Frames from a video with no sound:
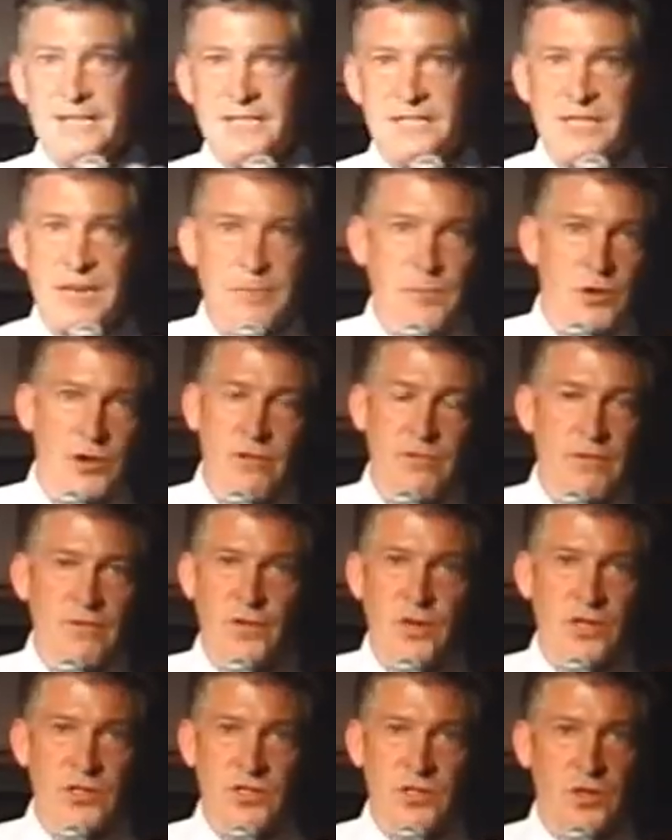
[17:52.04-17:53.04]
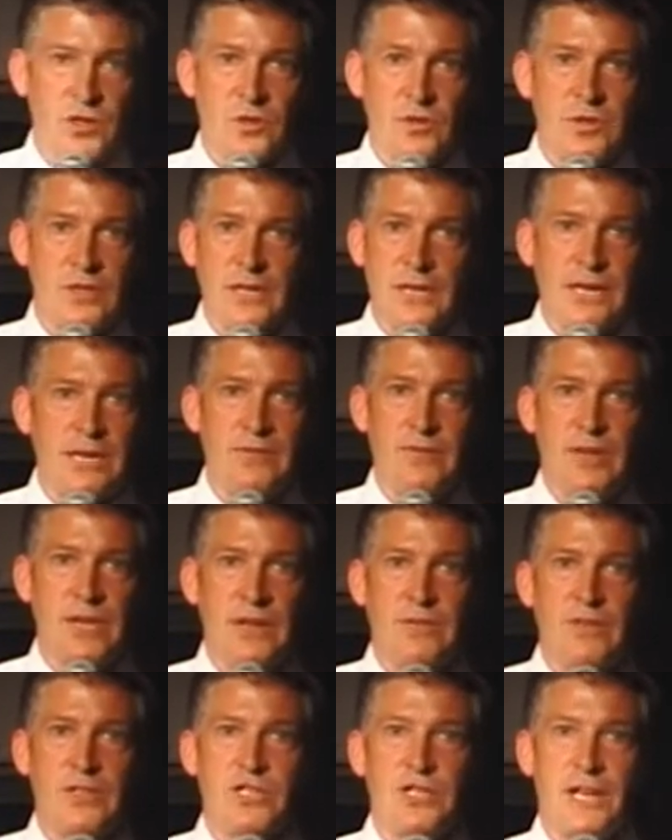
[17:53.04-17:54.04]
Summary reversal. Didn't even
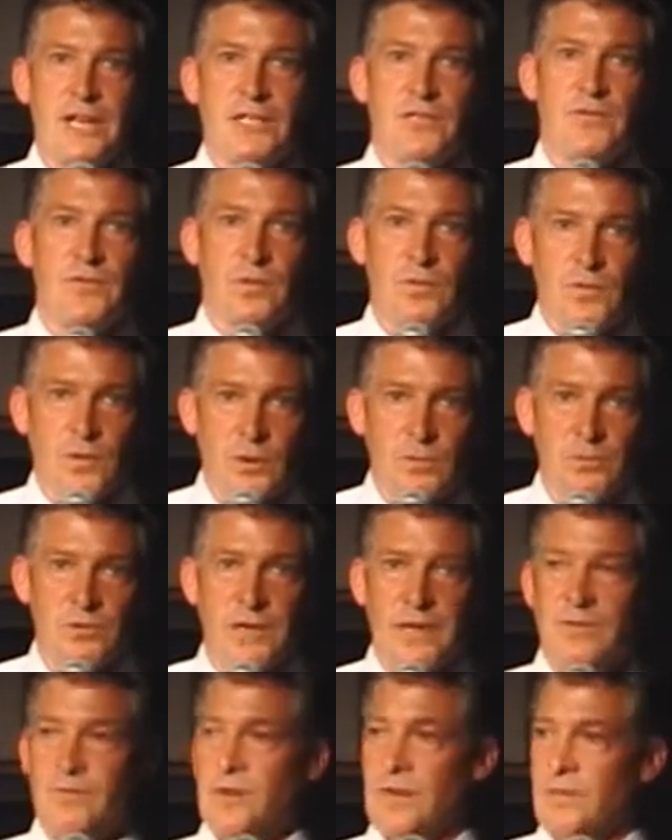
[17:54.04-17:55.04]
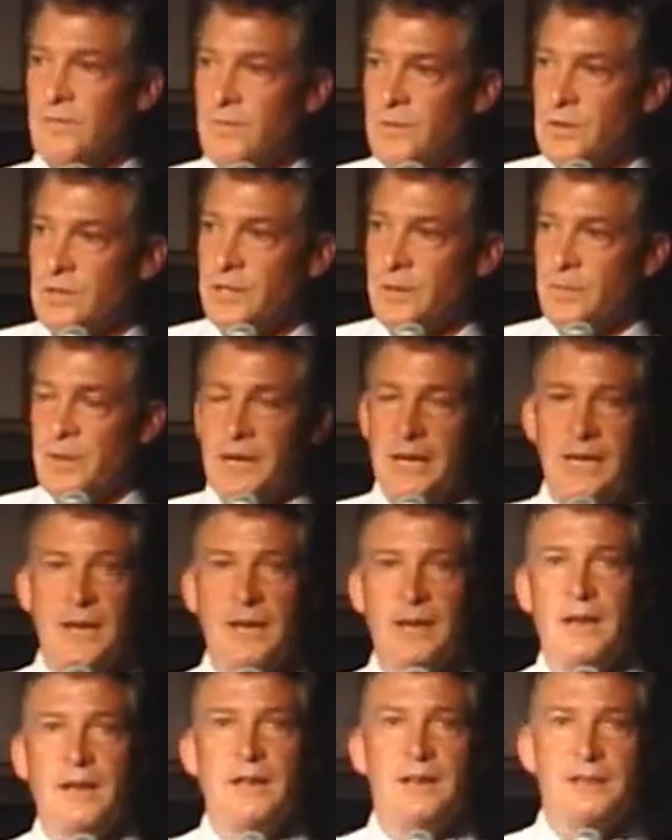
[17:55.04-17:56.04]
give a chance for full briefing, full
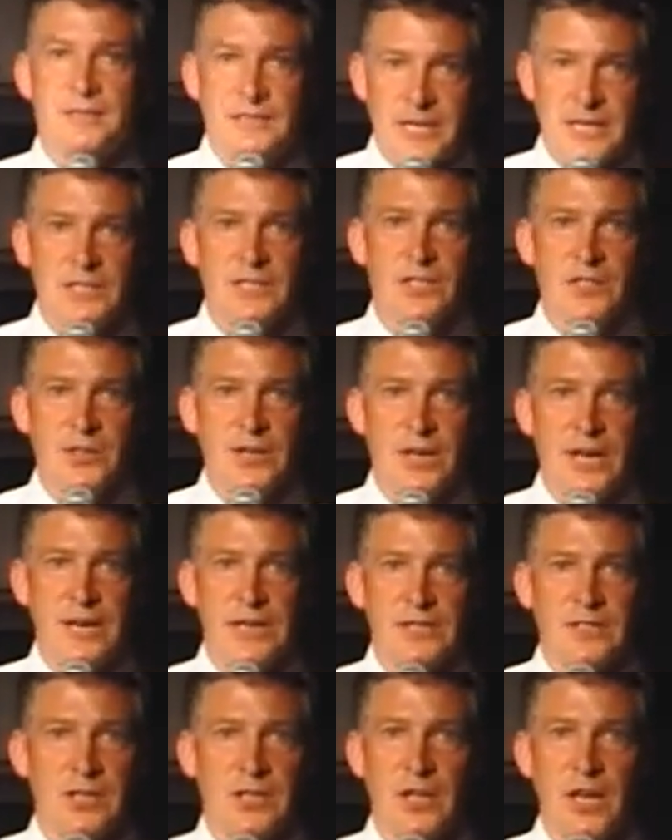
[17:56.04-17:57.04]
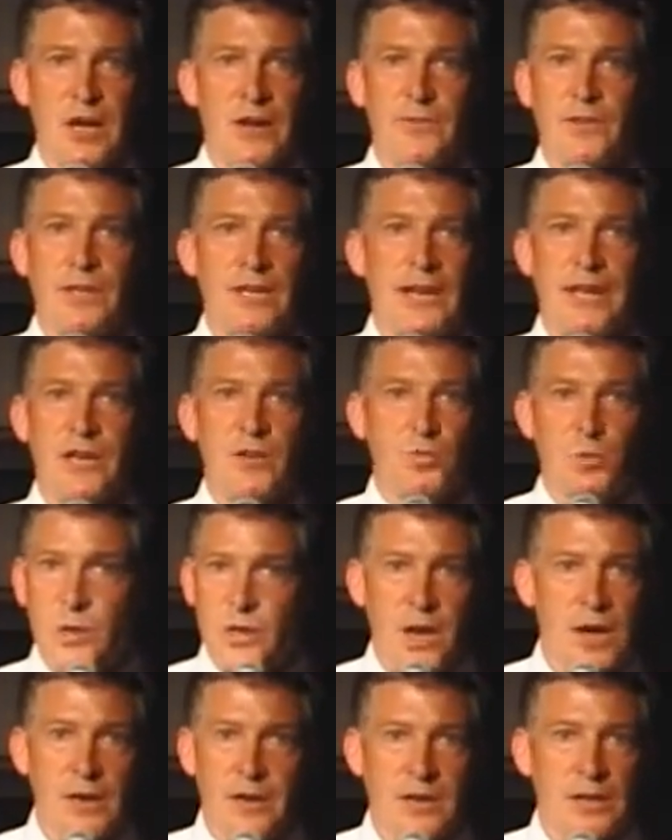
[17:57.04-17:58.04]
debate. Citizens United is the law of the land. We're
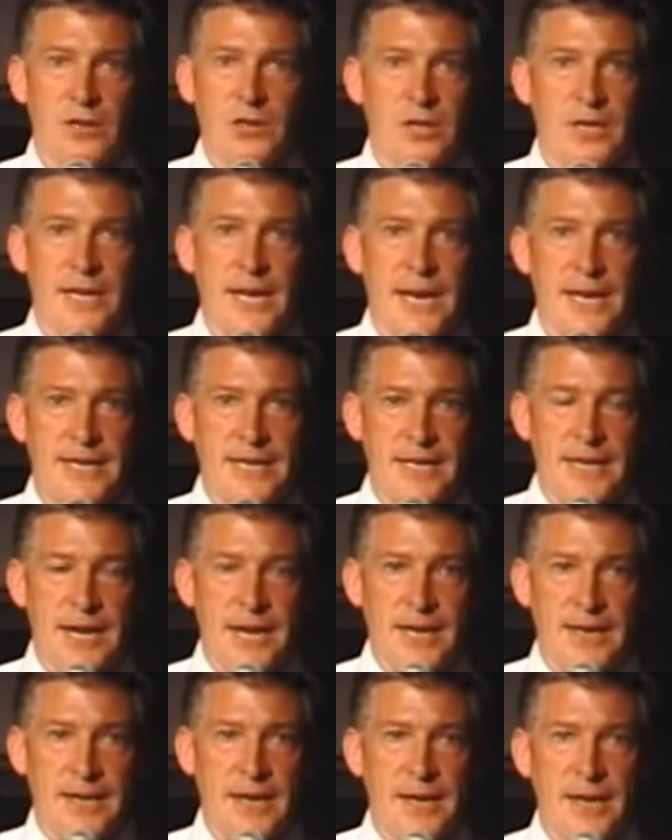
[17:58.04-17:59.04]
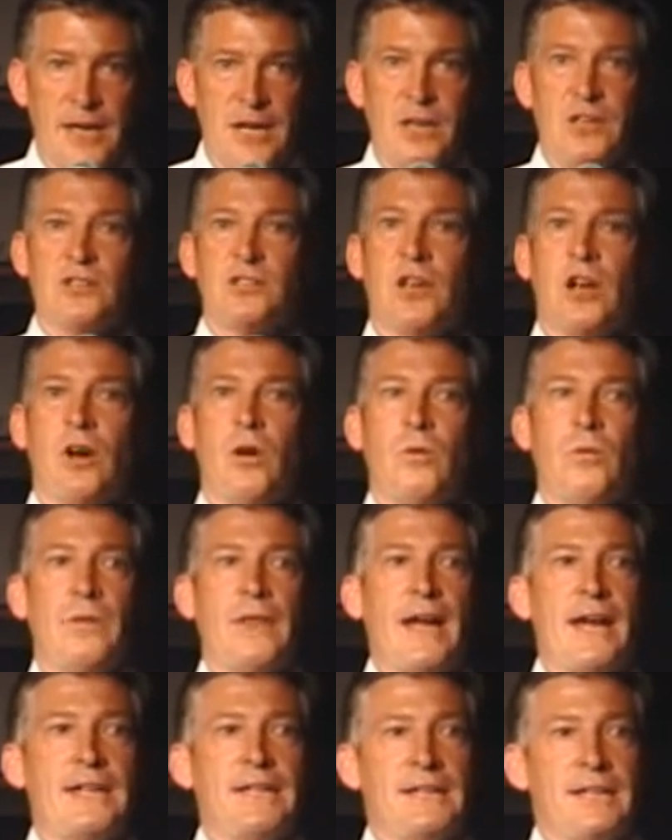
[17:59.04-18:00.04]
not going to look at it again. So
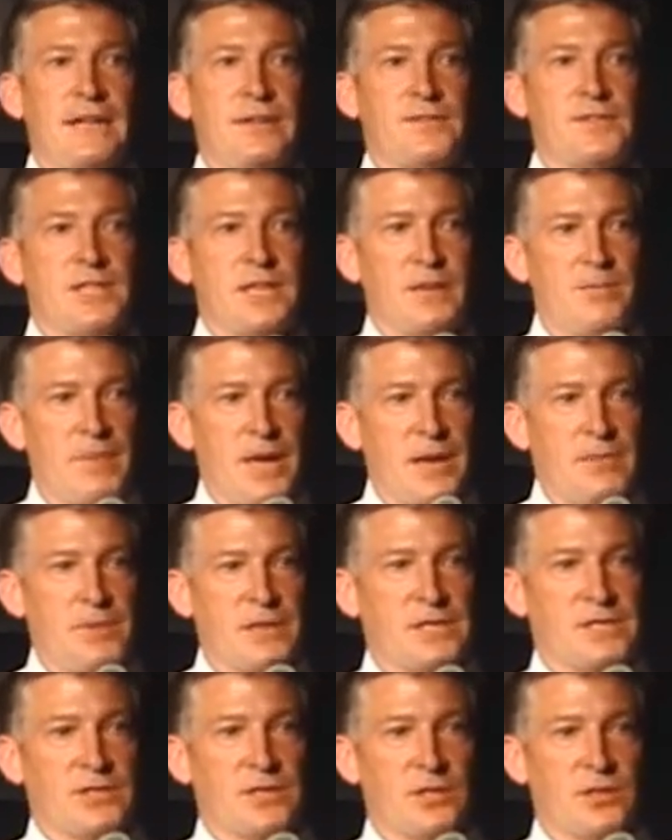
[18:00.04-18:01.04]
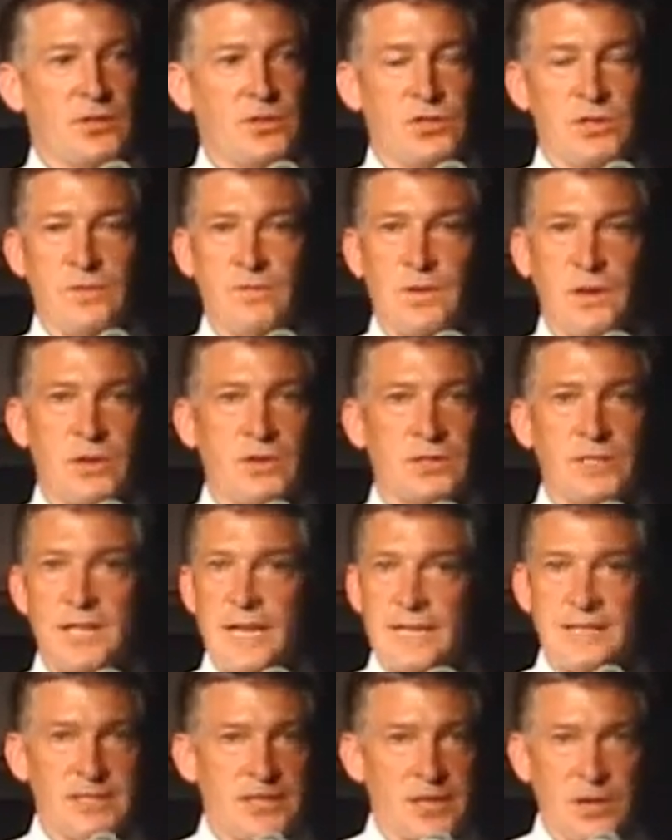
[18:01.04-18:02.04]
that leaves the amendment solution, folks.
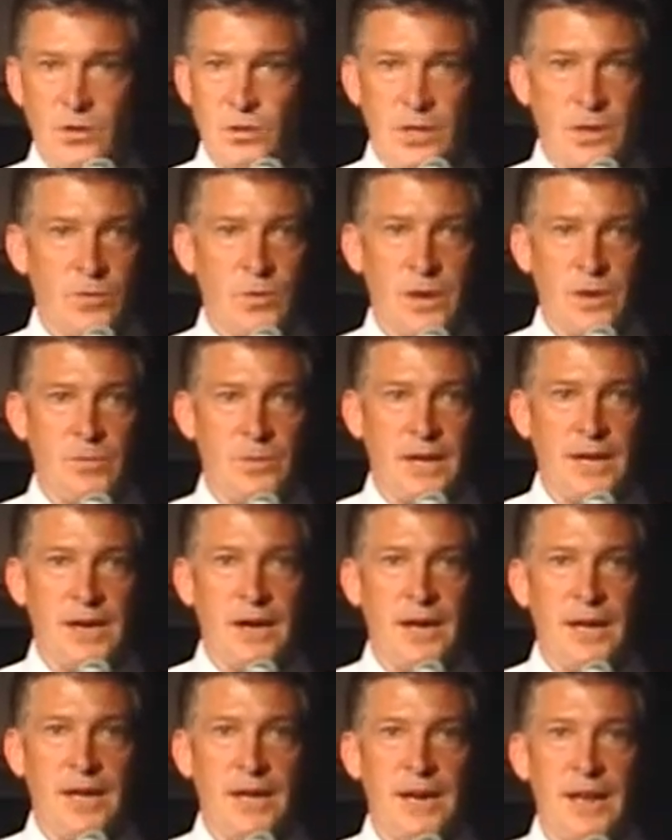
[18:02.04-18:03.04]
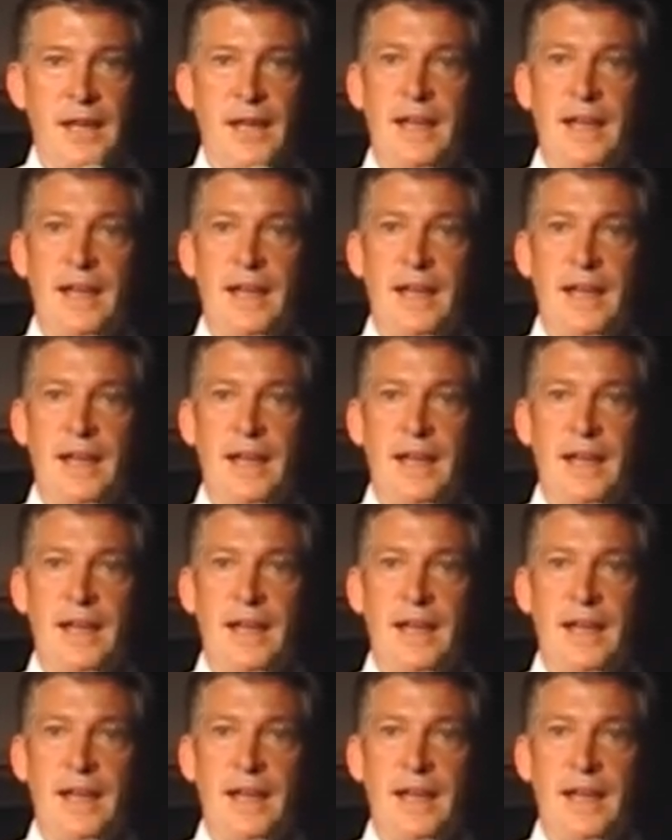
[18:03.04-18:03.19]
That's the only one we got.